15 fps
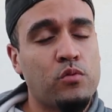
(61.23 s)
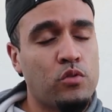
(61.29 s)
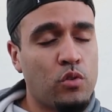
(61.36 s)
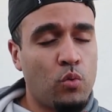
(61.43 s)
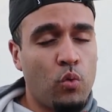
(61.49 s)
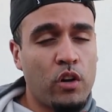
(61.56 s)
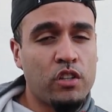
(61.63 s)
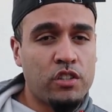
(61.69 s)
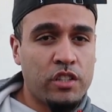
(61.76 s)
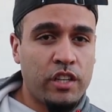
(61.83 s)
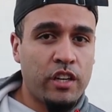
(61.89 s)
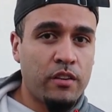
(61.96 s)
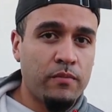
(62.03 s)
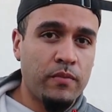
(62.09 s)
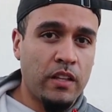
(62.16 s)
was the worst
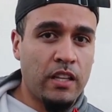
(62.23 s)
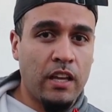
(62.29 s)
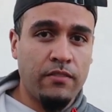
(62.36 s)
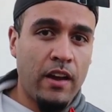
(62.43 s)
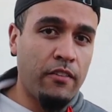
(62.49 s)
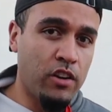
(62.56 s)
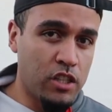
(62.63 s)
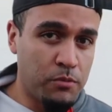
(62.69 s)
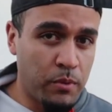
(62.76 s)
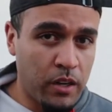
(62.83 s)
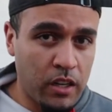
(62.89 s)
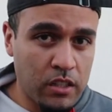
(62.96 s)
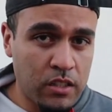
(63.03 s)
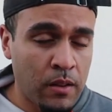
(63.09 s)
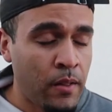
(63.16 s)
year that they've ever
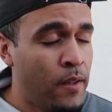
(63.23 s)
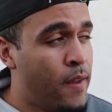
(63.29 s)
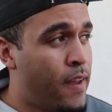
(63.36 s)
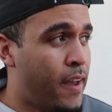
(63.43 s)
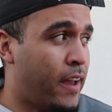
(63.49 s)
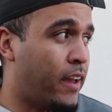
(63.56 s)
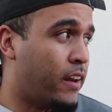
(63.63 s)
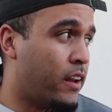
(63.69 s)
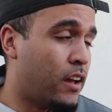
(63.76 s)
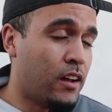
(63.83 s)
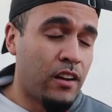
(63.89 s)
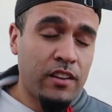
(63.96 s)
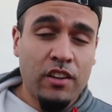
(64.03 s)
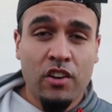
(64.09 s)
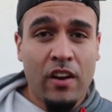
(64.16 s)
experienced, and
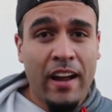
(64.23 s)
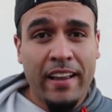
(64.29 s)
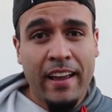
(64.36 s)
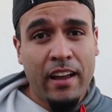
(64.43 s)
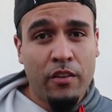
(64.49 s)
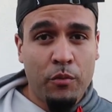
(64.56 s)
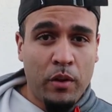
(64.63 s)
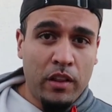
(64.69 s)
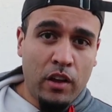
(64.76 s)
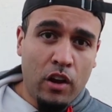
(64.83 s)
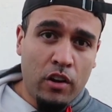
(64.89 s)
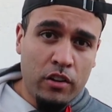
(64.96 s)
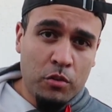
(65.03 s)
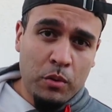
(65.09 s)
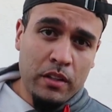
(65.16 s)
uh, you know, I can't really
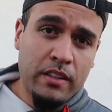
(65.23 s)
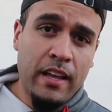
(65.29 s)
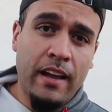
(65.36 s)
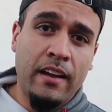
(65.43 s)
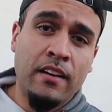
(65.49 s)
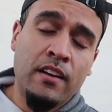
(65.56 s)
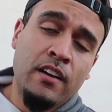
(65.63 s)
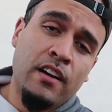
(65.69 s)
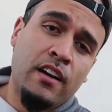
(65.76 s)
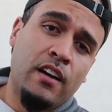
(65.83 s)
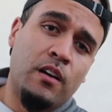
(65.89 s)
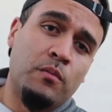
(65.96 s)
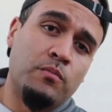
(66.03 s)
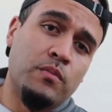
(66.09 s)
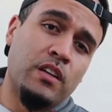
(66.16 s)
argue with that.
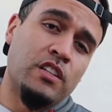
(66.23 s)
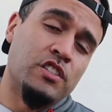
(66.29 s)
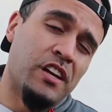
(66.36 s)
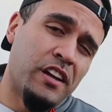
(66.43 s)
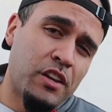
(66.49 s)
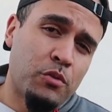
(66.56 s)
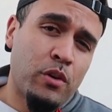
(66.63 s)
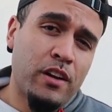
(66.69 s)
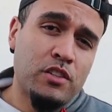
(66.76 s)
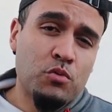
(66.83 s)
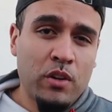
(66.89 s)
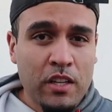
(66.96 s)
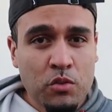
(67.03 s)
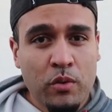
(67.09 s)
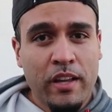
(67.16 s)
Um, January
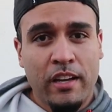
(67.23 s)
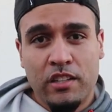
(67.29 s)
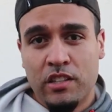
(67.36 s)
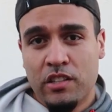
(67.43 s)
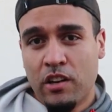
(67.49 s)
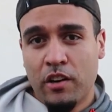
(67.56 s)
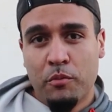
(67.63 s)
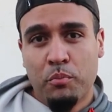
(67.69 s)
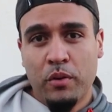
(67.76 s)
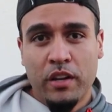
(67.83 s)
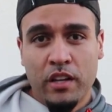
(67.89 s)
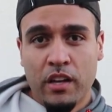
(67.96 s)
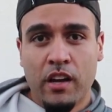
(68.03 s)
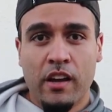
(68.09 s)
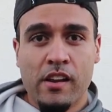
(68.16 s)
twenty twenty actually started
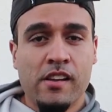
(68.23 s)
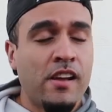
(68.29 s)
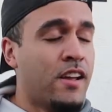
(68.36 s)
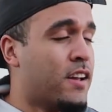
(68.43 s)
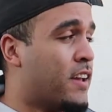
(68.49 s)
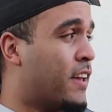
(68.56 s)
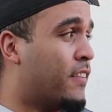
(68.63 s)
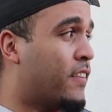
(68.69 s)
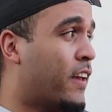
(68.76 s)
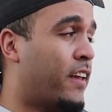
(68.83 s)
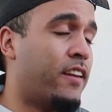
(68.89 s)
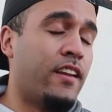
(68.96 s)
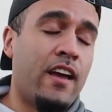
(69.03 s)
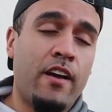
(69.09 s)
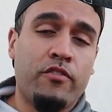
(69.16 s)
pretty good, and
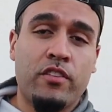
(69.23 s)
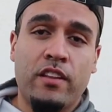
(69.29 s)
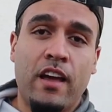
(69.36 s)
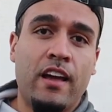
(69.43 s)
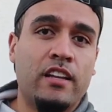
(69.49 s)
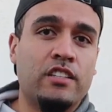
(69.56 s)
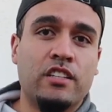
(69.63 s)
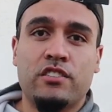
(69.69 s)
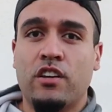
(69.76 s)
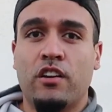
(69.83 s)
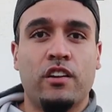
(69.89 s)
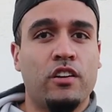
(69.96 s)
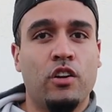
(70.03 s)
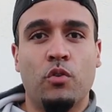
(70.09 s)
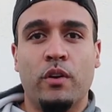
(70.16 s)
then after that it just
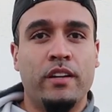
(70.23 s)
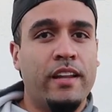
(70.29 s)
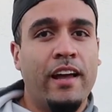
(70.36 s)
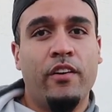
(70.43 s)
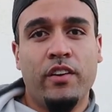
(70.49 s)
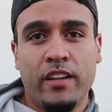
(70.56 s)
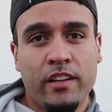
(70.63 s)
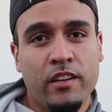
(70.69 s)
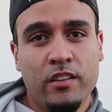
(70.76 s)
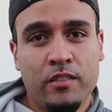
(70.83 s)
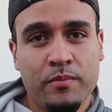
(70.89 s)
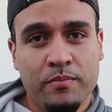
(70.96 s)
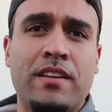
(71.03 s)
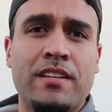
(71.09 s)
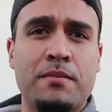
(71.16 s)
started going downhill.
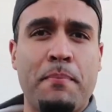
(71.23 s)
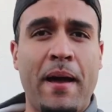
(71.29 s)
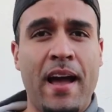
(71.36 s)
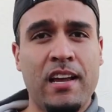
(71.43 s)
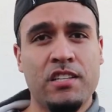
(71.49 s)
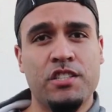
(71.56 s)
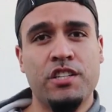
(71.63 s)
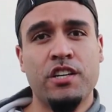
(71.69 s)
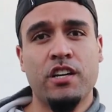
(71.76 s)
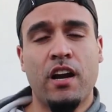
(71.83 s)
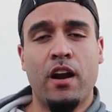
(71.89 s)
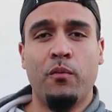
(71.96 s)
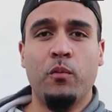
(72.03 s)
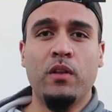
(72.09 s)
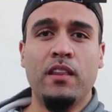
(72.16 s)
this past year
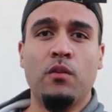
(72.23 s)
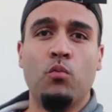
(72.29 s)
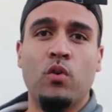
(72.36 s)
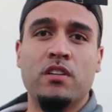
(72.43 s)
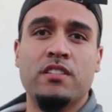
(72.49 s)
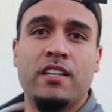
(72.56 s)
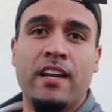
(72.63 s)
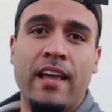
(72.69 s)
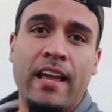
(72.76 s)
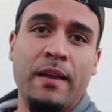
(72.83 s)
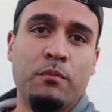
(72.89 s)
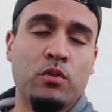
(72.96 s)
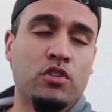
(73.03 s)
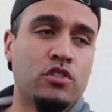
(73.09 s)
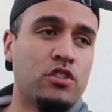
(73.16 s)
I really wasn't
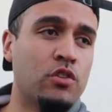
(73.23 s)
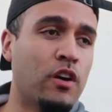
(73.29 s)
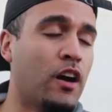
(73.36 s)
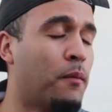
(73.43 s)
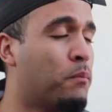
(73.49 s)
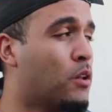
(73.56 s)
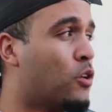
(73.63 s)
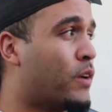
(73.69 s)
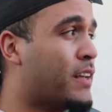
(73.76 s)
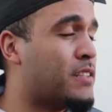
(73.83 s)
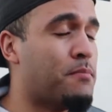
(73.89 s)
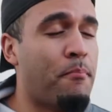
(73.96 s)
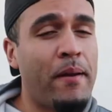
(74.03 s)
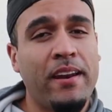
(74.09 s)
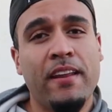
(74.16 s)
able to upload
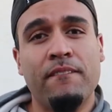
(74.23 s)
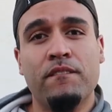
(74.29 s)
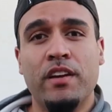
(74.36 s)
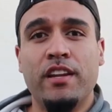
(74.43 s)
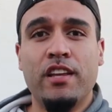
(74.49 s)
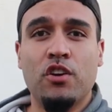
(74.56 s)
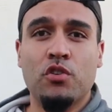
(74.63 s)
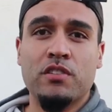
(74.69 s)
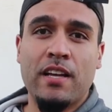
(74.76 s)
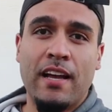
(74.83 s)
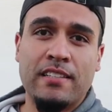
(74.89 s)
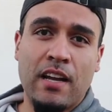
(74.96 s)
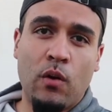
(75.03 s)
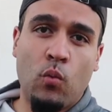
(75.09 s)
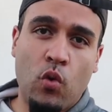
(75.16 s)
as many videos
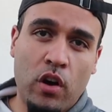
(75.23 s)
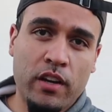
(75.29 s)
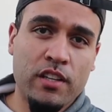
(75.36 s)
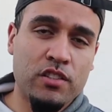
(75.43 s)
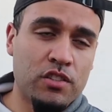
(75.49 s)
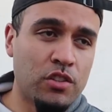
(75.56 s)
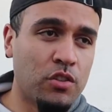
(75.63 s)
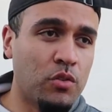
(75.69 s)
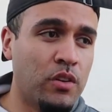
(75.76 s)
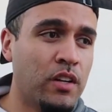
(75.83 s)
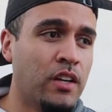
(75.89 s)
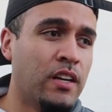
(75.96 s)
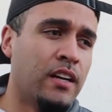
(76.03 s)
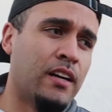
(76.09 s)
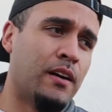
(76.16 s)
as I wanted to.
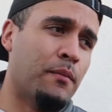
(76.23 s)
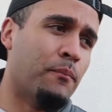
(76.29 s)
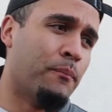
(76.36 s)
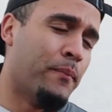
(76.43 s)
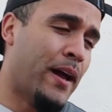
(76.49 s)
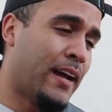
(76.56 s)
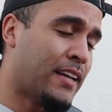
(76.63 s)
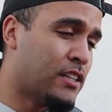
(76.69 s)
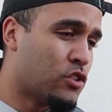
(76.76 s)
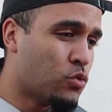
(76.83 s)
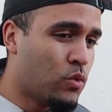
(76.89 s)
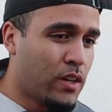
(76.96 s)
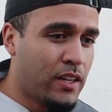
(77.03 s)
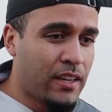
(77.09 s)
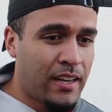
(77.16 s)
Um, back in
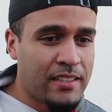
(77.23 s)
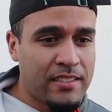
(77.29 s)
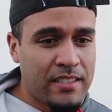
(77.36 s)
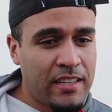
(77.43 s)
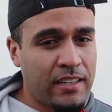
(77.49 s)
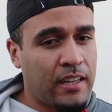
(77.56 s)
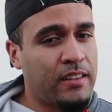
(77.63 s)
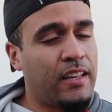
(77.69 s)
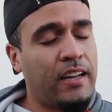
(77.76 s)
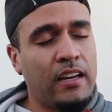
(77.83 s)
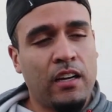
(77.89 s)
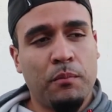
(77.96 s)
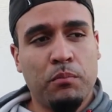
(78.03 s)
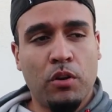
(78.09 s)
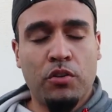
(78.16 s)
twenty nineteen I think I
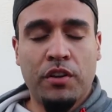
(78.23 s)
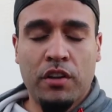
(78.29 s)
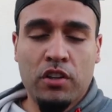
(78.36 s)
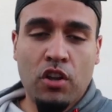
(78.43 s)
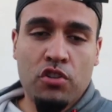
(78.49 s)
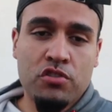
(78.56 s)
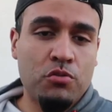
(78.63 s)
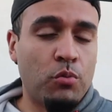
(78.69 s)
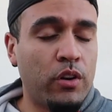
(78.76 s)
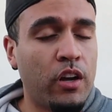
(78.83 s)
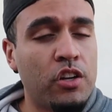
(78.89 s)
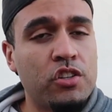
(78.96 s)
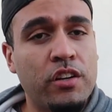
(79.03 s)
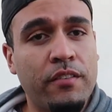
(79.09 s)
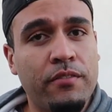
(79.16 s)
uploaded close to one
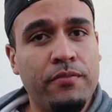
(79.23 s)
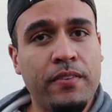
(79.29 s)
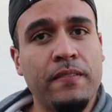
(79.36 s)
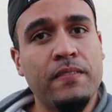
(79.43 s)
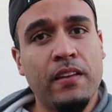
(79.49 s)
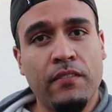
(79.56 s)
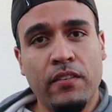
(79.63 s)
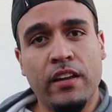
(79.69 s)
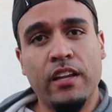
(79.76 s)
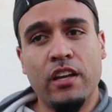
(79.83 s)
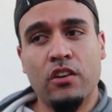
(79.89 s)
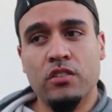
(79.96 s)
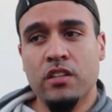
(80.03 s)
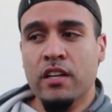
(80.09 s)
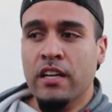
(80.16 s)
hundred fifty
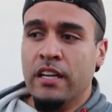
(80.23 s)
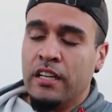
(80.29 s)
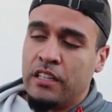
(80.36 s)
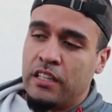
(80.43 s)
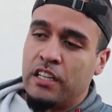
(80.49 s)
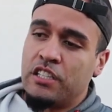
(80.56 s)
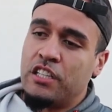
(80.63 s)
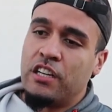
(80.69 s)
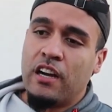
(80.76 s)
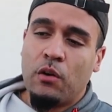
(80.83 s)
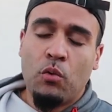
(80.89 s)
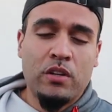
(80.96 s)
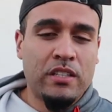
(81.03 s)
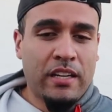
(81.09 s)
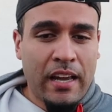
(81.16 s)
videos. This year I
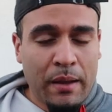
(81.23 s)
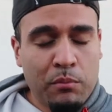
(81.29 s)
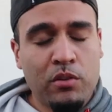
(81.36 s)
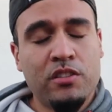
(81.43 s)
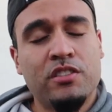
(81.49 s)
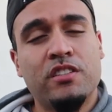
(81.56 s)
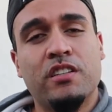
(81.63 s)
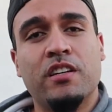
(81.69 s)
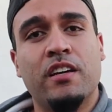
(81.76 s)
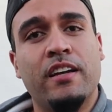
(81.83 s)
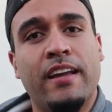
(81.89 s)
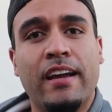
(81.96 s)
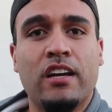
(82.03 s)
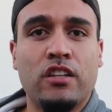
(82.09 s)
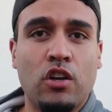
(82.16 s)
wasn't able to
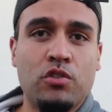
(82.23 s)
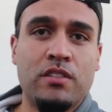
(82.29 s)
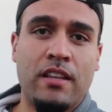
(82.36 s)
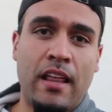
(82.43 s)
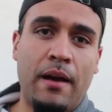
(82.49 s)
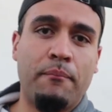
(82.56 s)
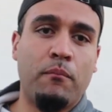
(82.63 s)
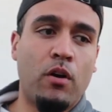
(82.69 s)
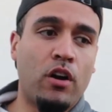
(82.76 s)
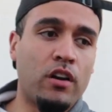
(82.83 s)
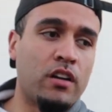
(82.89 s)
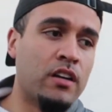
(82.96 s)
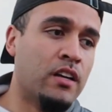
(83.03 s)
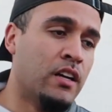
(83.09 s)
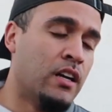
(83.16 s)
get close to that mark,